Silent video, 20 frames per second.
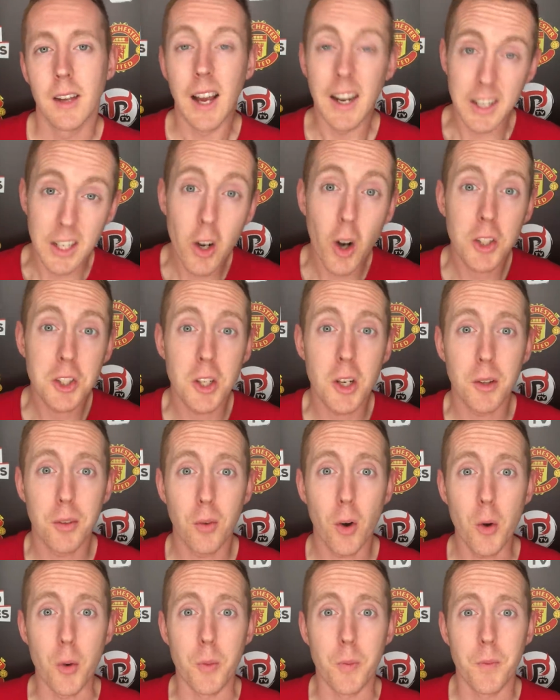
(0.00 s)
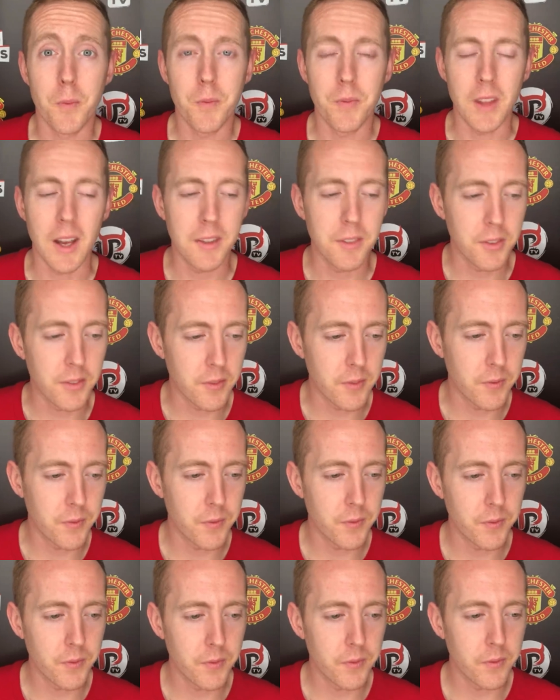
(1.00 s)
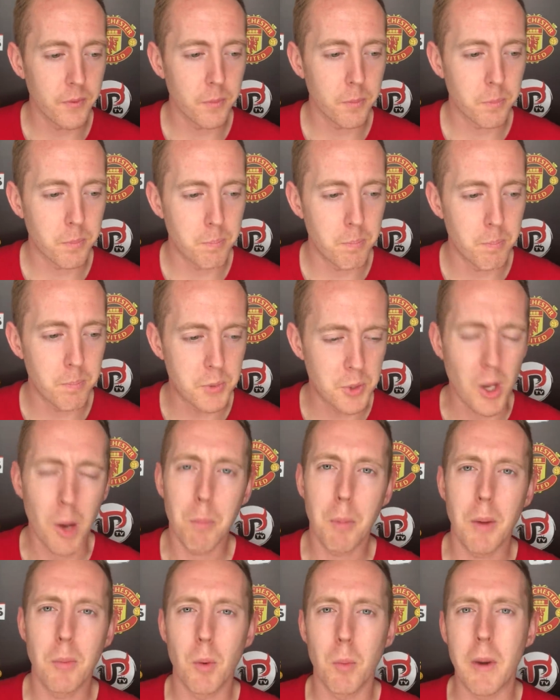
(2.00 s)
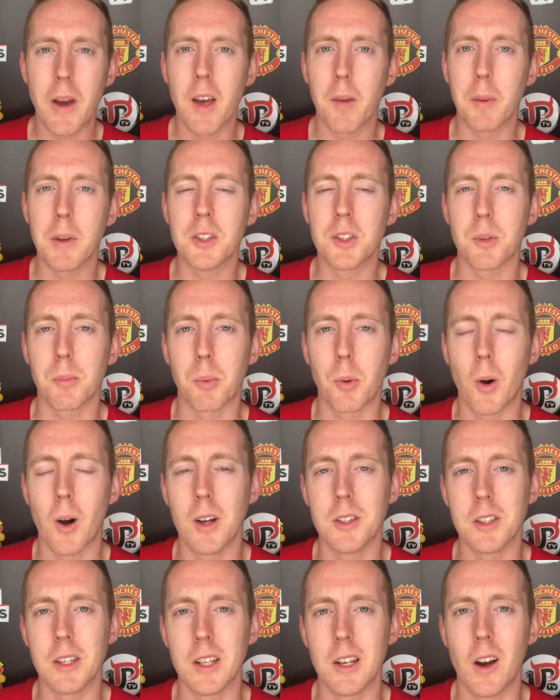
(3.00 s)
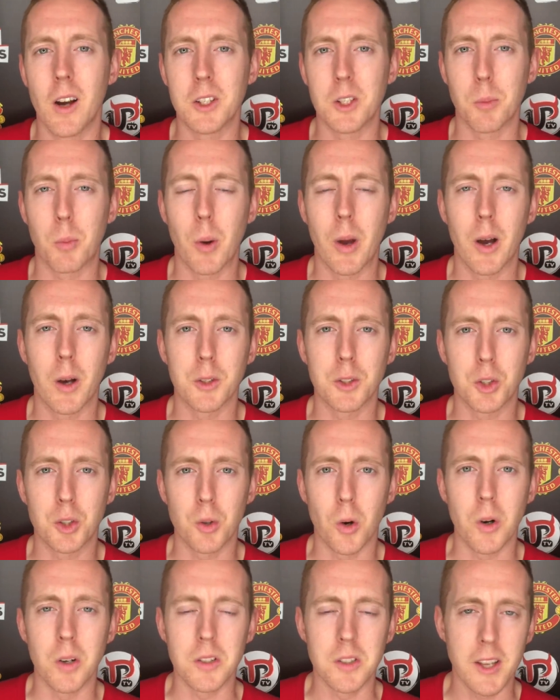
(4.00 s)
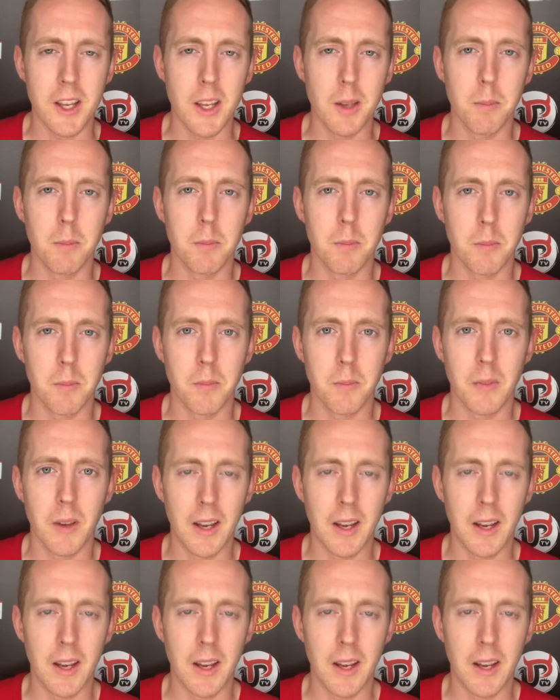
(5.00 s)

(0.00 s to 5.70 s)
And United are through. And some people may have been surprised that United put out a strong team